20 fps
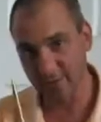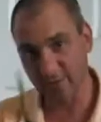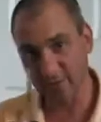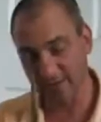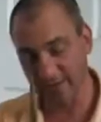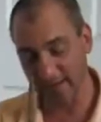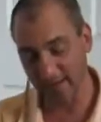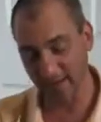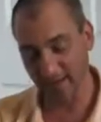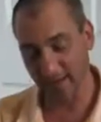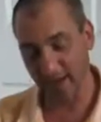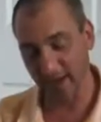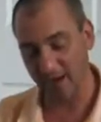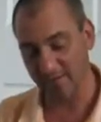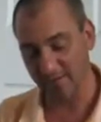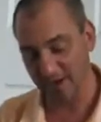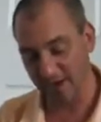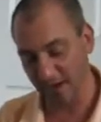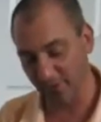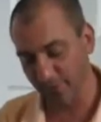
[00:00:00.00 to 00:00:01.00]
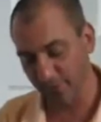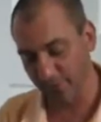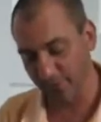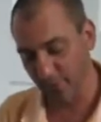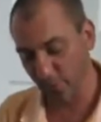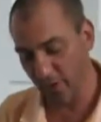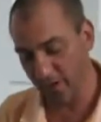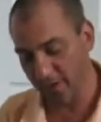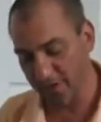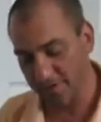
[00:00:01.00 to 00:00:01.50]
you can get a lot of it out
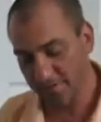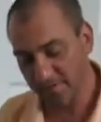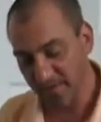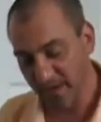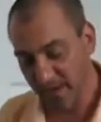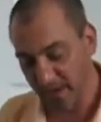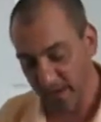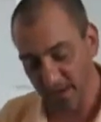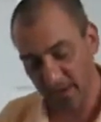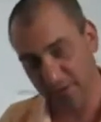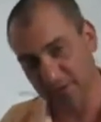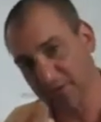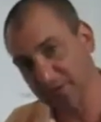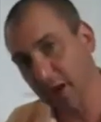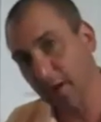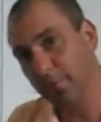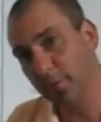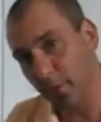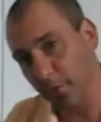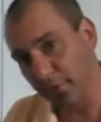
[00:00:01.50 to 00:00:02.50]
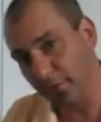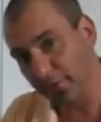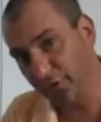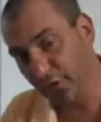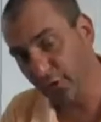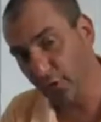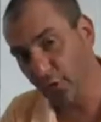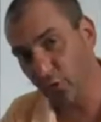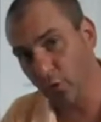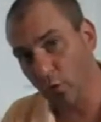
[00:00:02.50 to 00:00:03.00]
this way. Now step number
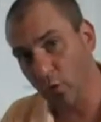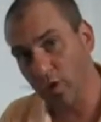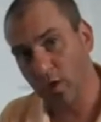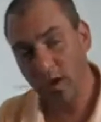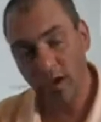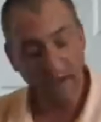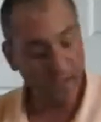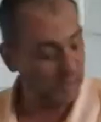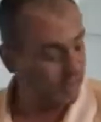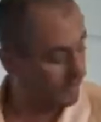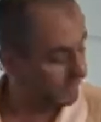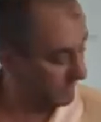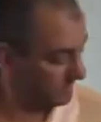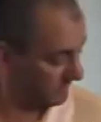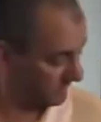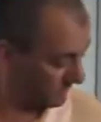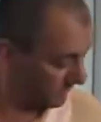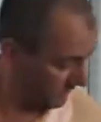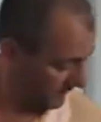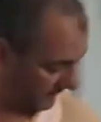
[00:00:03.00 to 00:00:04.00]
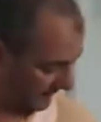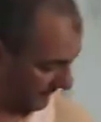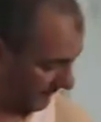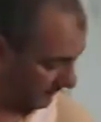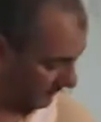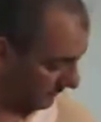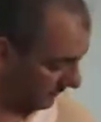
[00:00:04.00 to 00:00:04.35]
2 is, again,